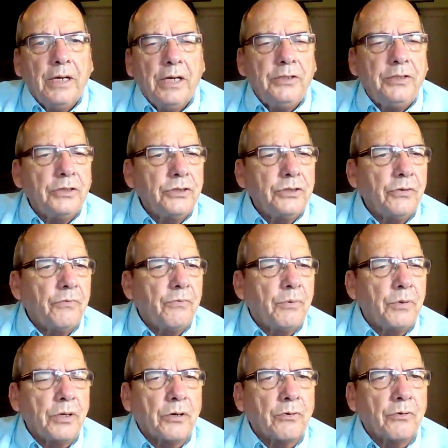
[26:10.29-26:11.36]
it
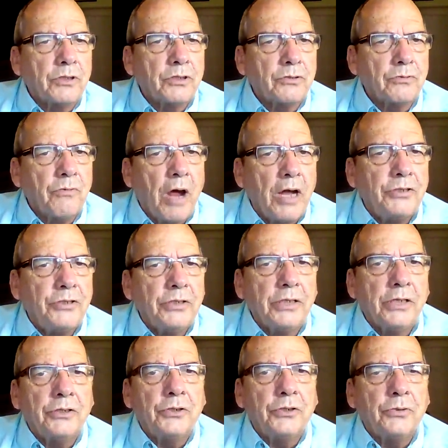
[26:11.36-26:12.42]
doesn't put a scratch
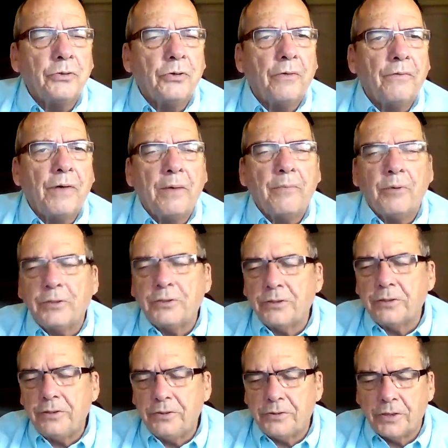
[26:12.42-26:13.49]
against your
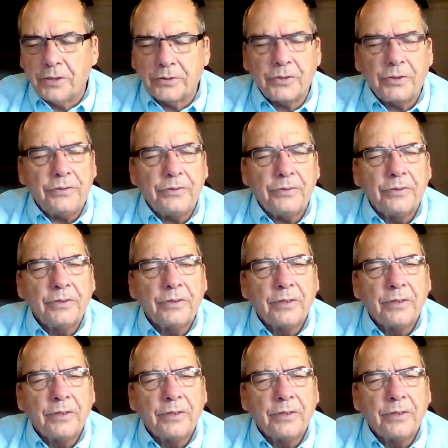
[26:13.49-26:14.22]
vibration. It doesn't.